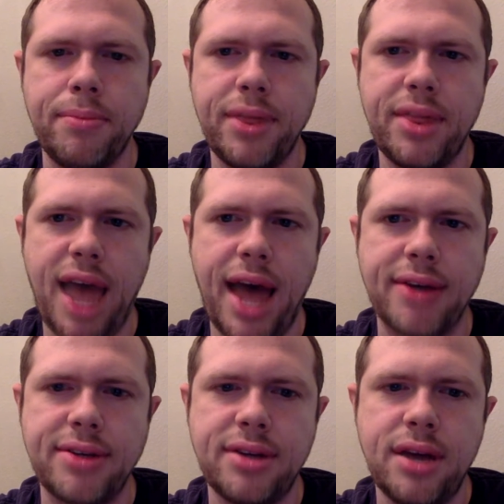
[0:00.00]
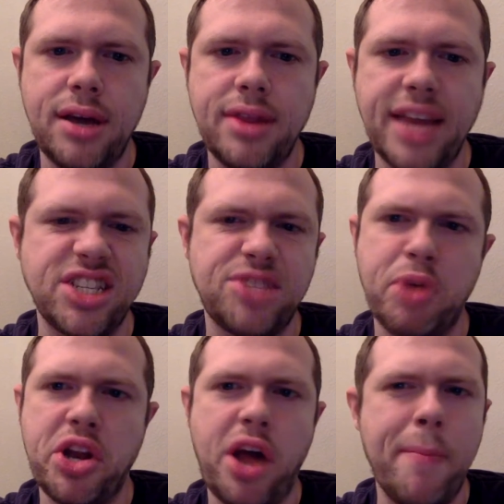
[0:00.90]
that they
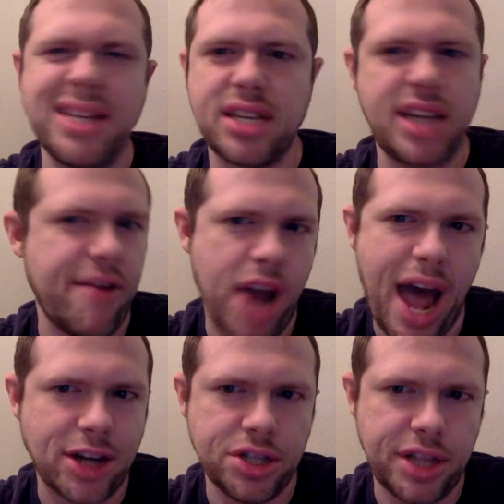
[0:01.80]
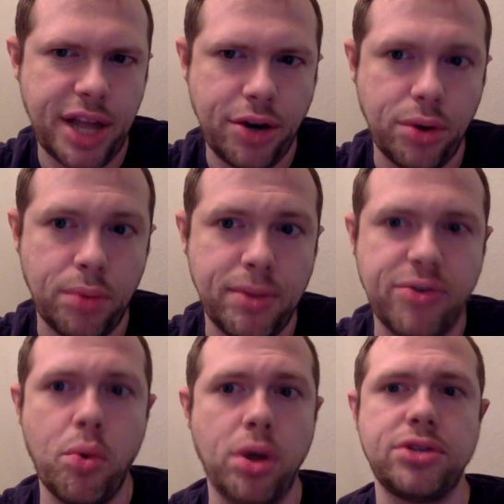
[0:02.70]
spend on basically every action that they do. If
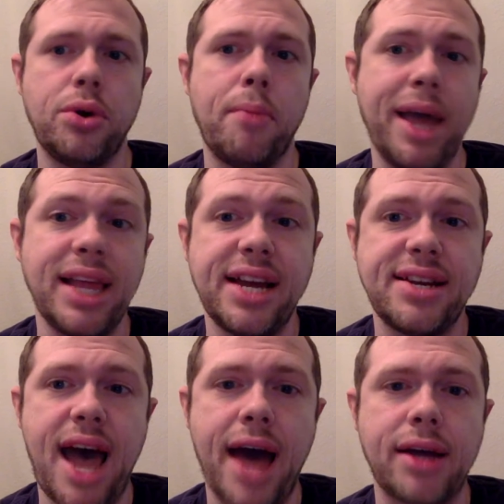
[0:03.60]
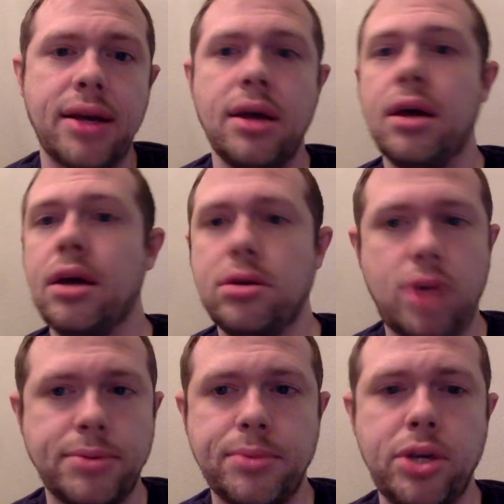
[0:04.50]
you want to do a melee attack,
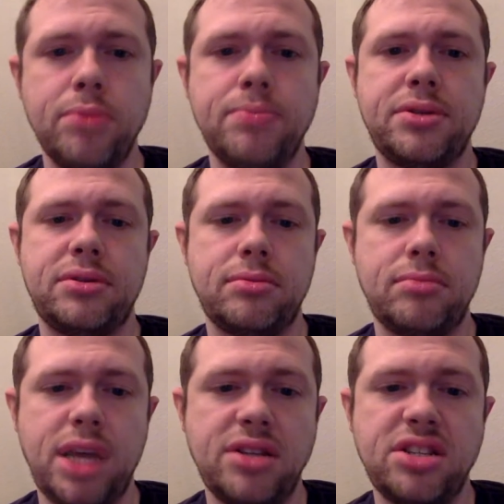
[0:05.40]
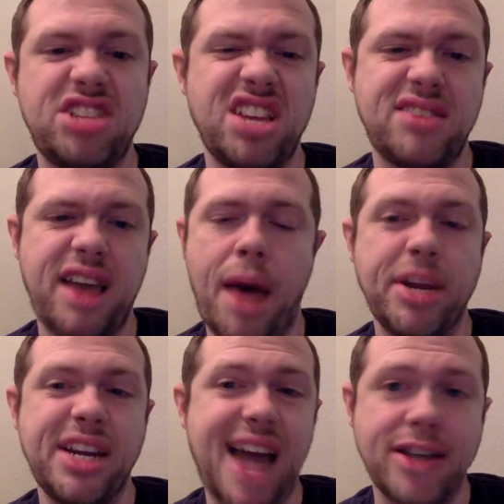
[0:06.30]
drop some cubes in to say how
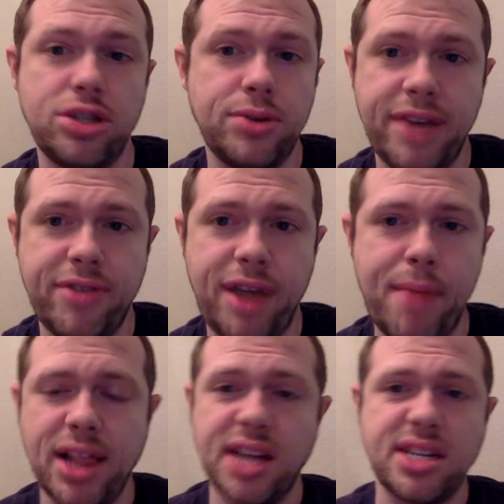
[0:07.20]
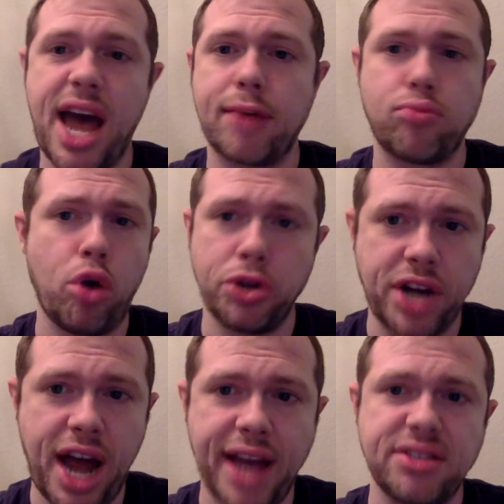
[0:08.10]
many dice you get for that melee attack, roll your
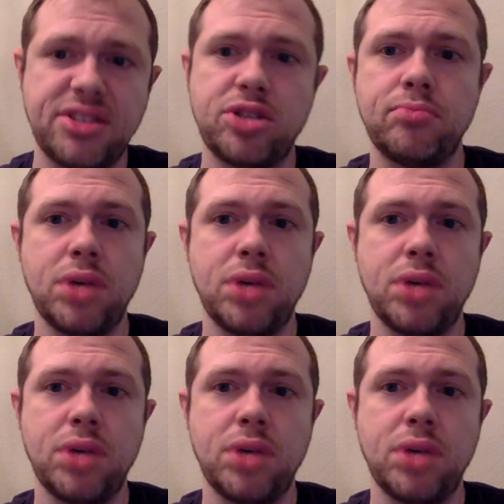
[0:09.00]
dice,